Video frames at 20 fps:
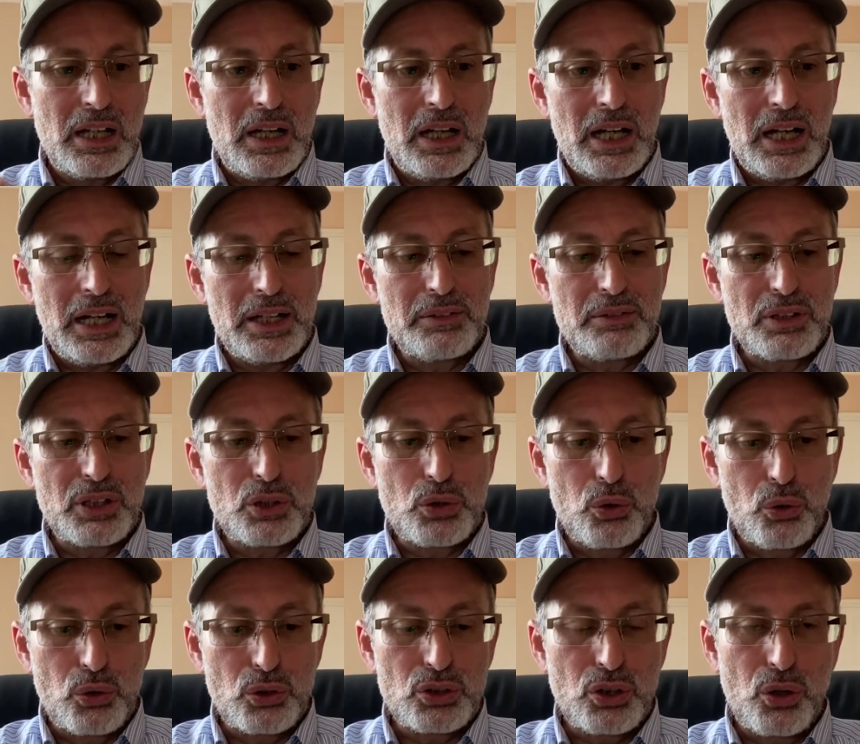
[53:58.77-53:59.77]
I
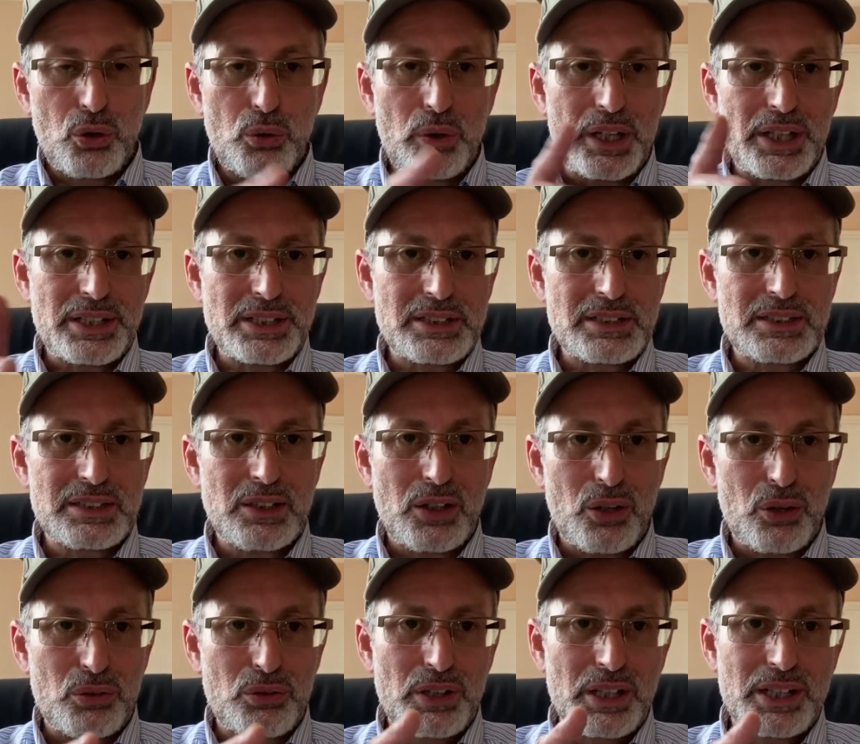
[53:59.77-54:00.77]
record always the
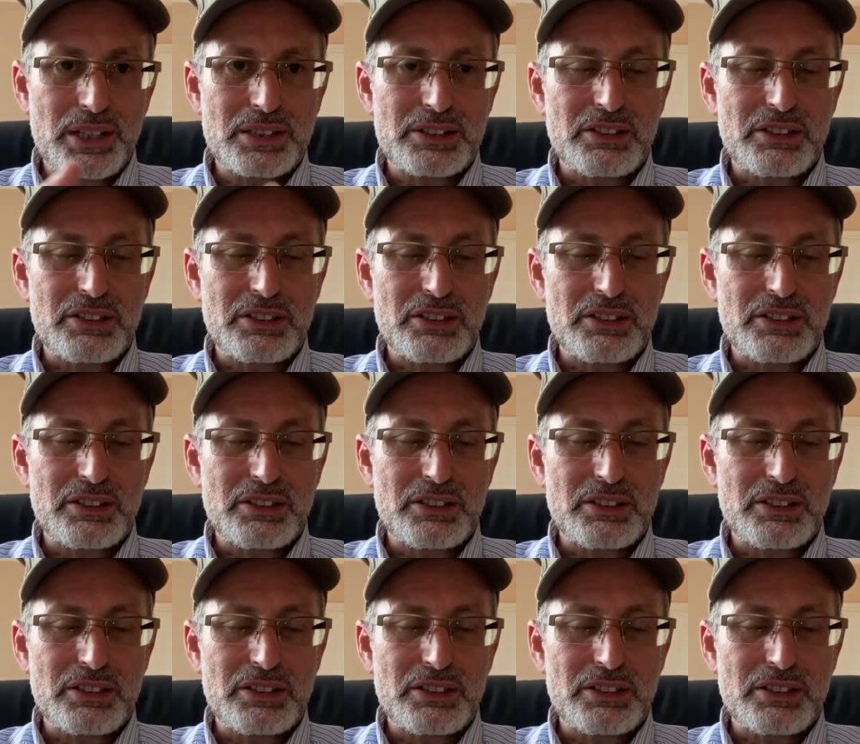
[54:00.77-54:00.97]
O-rings,